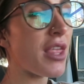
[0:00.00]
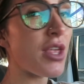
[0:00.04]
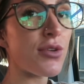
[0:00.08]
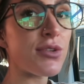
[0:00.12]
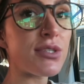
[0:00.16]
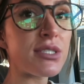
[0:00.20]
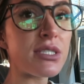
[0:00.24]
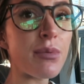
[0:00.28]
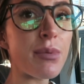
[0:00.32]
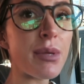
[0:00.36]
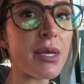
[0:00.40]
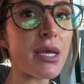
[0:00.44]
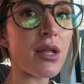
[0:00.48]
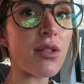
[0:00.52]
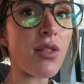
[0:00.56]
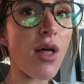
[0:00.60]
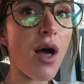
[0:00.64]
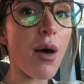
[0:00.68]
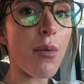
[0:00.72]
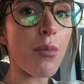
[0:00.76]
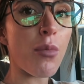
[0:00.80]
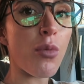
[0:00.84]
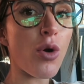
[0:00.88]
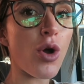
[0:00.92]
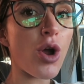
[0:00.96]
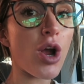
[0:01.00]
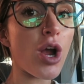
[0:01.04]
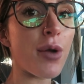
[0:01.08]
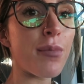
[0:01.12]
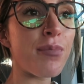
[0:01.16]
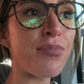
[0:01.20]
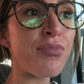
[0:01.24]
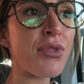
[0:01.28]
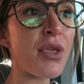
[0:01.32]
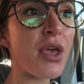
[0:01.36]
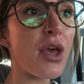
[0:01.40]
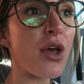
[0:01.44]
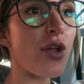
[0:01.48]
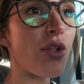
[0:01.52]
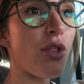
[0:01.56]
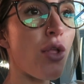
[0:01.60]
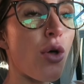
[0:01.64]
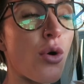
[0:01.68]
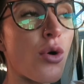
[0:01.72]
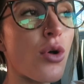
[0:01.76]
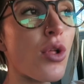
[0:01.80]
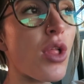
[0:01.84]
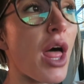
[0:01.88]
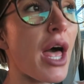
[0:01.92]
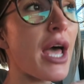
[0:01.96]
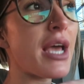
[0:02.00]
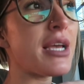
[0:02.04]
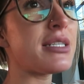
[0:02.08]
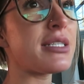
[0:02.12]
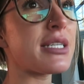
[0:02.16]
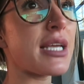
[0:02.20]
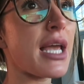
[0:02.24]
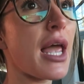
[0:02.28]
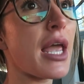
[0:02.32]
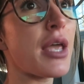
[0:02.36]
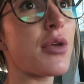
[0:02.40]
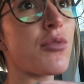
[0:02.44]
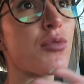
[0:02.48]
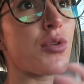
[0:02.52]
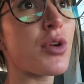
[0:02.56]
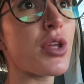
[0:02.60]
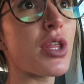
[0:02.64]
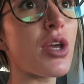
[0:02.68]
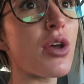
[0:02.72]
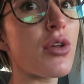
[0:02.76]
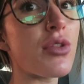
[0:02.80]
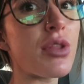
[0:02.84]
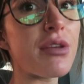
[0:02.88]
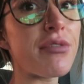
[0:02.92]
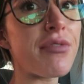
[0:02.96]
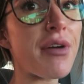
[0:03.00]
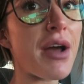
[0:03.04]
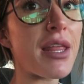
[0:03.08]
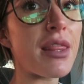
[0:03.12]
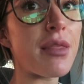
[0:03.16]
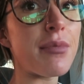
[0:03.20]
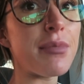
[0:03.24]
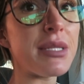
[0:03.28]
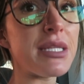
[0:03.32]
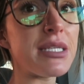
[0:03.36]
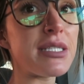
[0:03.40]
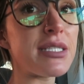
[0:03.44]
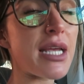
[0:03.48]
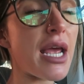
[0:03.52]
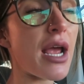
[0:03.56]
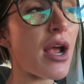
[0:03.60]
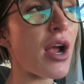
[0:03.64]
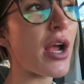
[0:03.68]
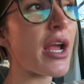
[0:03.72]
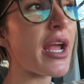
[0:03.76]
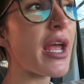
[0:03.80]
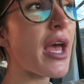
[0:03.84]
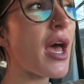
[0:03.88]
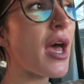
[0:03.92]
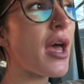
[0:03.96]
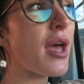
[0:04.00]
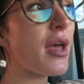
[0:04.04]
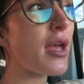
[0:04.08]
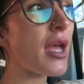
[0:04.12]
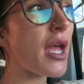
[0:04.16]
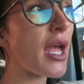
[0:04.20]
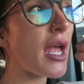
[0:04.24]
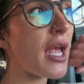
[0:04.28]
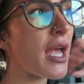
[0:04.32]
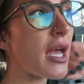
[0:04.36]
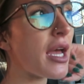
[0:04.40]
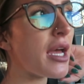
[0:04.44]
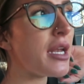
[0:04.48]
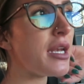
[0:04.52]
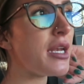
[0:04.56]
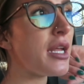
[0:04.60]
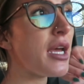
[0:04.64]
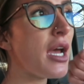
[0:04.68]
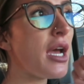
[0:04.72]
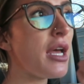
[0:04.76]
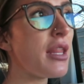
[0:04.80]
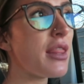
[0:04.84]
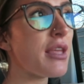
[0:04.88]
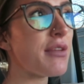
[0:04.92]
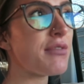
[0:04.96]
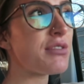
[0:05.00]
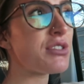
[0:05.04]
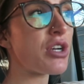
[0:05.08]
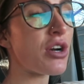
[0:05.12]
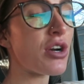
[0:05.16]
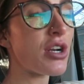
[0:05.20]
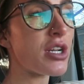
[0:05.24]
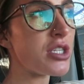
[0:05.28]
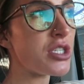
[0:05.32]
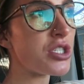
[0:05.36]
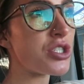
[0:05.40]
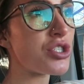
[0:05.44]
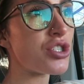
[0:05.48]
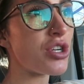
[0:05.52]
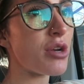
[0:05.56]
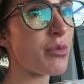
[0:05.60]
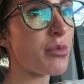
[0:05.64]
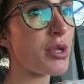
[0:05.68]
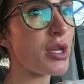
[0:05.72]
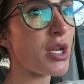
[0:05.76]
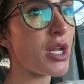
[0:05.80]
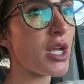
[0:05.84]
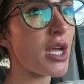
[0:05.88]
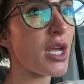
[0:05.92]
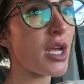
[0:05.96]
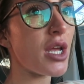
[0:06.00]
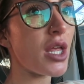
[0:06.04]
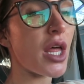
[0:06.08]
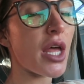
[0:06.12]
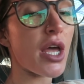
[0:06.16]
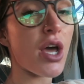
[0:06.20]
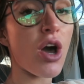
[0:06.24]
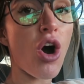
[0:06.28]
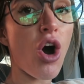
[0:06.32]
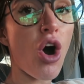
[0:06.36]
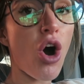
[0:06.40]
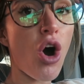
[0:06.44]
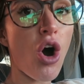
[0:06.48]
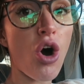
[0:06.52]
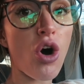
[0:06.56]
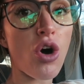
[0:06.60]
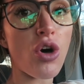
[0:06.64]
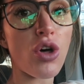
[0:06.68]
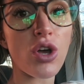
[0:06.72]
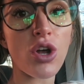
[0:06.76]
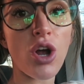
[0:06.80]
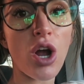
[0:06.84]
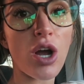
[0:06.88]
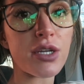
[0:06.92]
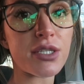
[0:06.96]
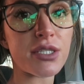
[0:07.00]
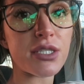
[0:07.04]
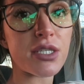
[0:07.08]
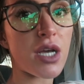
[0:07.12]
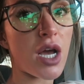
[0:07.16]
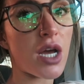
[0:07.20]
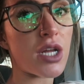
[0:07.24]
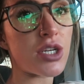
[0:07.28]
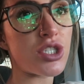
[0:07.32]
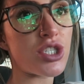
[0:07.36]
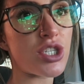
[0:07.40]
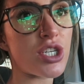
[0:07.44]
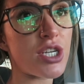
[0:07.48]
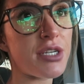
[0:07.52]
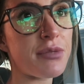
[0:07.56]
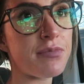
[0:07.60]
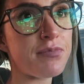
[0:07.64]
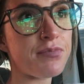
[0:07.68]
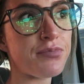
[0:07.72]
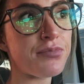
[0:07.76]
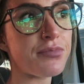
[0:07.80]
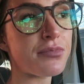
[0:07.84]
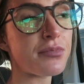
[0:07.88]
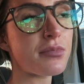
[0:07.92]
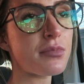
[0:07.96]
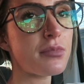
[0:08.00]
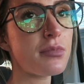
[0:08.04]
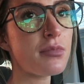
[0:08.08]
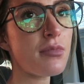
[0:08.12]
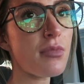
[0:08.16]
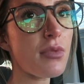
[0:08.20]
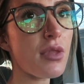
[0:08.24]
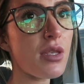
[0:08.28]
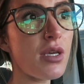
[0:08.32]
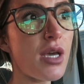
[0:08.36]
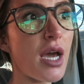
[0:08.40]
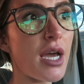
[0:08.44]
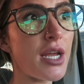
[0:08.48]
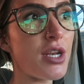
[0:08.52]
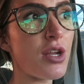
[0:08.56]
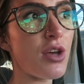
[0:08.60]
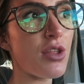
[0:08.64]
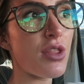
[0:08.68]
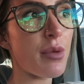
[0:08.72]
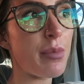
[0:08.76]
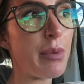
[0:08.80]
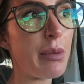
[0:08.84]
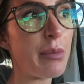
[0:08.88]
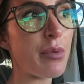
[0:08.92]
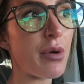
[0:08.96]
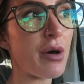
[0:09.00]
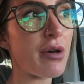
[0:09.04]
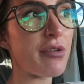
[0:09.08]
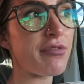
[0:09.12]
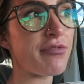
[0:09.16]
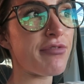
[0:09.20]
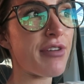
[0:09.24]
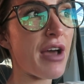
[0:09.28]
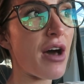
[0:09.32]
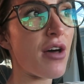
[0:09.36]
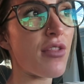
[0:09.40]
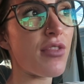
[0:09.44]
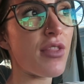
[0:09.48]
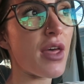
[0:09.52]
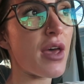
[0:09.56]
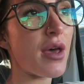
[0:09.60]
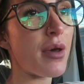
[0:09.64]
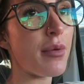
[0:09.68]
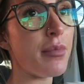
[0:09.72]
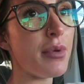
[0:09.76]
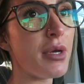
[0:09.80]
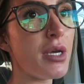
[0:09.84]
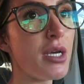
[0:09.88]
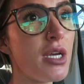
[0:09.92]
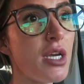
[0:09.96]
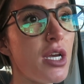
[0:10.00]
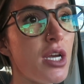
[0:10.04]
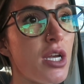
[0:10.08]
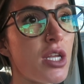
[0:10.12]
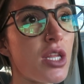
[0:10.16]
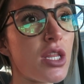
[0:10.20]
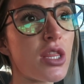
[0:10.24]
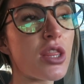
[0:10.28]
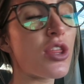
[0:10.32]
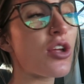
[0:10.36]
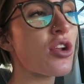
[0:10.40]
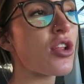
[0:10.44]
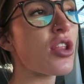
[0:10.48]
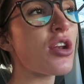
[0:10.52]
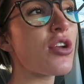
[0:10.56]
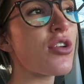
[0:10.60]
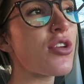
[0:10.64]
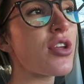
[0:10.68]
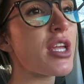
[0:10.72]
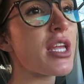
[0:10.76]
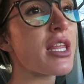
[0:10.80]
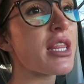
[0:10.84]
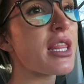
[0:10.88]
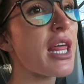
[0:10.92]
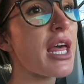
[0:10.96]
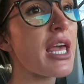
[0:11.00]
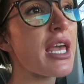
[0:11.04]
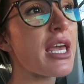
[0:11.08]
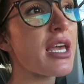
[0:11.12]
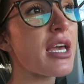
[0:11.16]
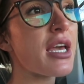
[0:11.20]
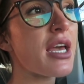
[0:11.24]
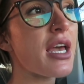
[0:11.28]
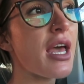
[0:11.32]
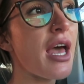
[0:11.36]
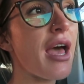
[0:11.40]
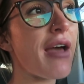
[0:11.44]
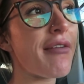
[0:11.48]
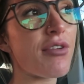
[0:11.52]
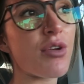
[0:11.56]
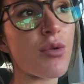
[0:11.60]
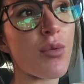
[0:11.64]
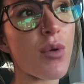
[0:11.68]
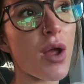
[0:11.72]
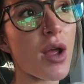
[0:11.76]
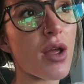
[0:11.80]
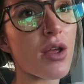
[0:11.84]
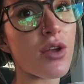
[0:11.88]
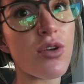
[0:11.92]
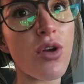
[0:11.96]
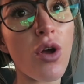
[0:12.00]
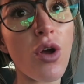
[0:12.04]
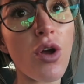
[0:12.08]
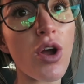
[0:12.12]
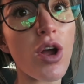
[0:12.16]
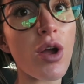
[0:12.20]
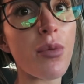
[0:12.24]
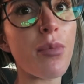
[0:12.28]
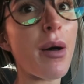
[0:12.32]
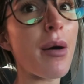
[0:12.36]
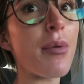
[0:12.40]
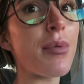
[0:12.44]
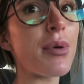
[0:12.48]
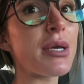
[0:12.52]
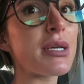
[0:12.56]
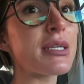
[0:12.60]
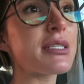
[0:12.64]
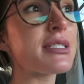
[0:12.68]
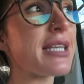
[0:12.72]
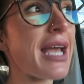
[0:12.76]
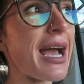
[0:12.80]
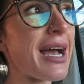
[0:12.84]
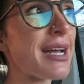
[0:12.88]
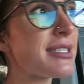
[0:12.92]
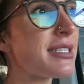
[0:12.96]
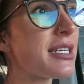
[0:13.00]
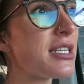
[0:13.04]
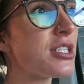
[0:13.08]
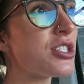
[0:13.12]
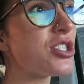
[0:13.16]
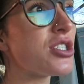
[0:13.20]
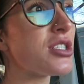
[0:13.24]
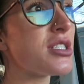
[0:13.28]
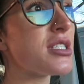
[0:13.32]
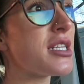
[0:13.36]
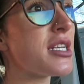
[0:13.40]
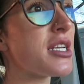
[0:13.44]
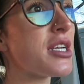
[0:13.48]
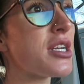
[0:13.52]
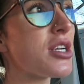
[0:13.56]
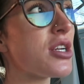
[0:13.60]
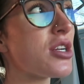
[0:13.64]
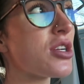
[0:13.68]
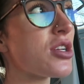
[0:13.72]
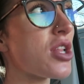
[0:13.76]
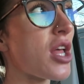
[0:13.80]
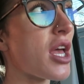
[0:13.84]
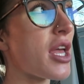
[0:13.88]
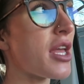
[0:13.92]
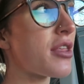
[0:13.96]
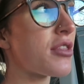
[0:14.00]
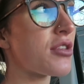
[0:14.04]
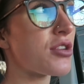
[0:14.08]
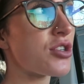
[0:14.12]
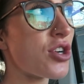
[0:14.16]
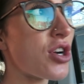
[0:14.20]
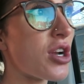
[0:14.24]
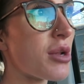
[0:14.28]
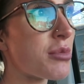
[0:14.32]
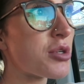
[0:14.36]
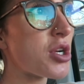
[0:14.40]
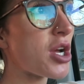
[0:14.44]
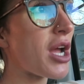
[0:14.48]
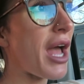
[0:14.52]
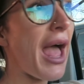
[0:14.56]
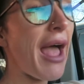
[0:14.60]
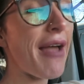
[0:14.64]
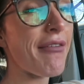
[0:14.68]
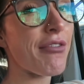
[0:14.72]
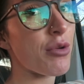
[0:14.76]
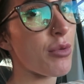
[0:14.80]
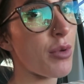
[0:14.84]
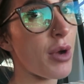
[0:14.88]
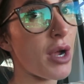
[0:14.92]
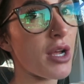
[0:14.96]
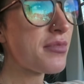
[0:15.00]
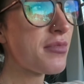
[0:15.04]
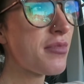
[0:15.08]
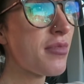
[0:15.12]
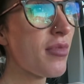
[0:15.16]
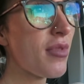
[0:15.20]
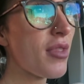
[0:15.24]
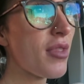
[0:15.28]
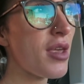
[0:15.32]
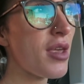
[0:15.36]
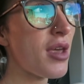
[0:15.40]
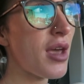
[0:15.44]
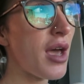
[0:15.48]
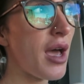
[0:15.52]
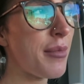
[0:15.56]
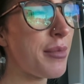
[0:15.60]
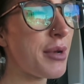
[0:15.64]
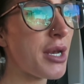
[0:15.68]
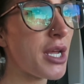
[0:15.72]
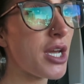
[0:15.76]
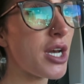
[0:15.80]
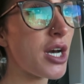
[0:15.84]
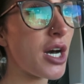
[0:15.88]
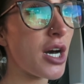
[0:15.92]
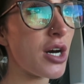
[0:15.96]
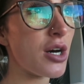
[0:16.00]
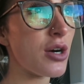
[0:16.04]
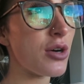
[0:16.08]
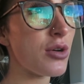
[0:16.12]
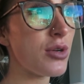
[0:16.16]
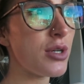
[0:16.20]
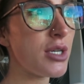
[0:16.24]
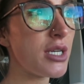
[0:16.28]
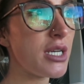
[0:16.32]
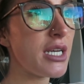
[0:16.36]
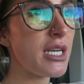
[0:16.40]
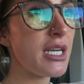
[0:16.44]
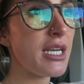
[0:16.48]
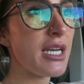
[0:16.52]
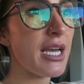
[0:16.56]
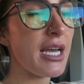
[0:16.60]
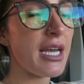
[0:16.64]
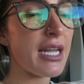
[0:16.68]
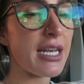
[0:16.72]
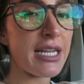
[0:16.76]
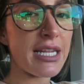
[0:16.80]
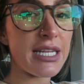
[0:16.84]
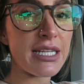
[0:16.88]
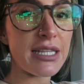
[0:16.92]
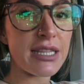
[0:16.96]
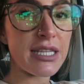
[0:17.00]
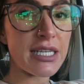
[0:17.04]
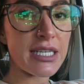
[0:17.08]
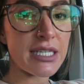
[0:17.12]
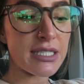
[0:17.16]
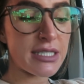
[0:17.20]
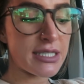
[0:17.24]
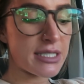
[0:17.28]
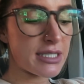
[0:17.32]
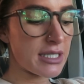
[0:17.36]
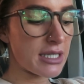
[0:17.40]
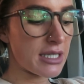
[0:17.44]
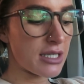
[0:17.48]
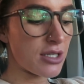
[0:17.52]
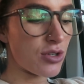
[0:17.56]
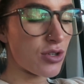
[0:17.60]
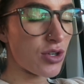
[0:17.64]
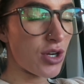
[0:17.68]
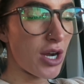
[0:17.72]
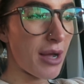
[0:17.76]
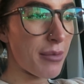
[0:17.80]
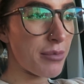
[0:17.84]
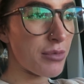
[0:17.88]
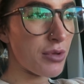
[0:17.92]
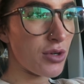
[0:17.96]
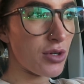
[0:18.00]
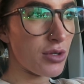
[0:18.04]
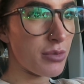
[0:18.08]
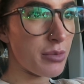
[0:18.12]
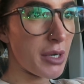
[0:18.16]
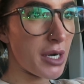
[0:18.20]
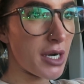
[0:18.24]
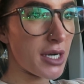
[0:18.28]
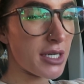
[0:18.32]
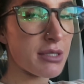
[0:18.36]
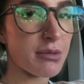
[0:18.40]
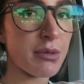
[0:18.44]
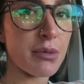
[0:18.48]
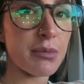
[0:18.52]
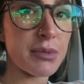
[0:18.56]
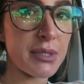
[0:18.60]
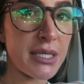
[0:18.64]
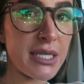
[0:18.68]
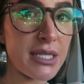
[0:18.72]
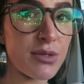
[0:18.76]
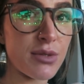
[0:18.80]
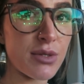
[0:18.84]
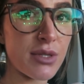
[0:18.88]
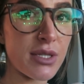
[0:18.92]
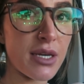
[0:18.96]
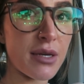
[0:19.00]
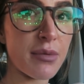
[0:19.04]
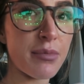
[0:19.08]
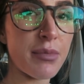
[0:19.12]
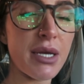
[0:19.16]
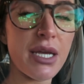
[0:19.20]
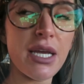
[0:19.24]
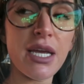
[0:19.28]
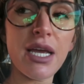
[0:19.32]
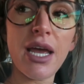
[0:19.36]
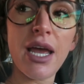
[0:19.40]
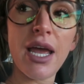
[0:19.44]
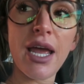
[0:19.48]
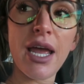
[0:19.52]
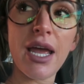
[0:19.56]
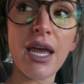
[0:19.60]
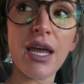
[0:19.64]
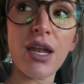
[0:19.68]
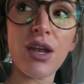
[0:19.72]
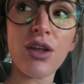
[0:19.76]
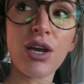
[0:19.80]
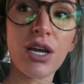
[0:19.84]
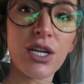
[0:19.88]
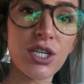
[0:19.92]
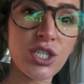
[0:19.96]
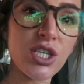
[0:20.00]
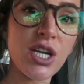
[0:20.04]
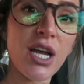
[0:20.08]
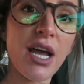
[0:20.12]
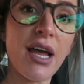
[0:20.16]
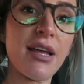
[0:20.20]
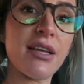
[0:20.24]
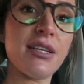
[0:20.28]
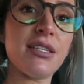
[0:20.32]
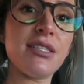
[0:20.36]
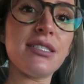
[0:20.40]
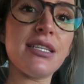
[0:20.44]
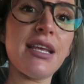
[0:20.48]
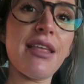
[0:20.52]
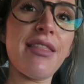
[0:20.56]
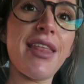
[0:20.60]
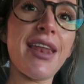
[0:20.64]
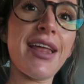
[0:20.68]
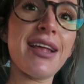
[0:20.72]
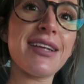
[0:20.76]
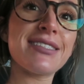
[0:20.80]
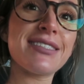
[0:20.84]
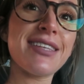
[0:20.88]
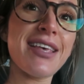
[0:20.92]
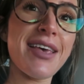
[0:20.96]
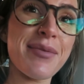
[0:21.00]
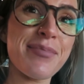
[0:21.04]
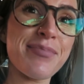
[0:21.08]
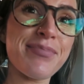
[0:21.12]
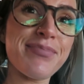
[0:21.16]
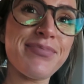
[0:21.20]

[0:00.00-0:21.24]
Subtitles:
it used to be a lot more localized, like I could really only find them in this area, and they've started distributing like all across the country. I know that people have found them. They're literally like everywhere. Kroger, Publix, gas stations here, like the Turn Up truck, everywhere. I'm gonna go and eat this little Grab the Gold bar because I'm obsessed with them, and I'll catch you guys in the next clip.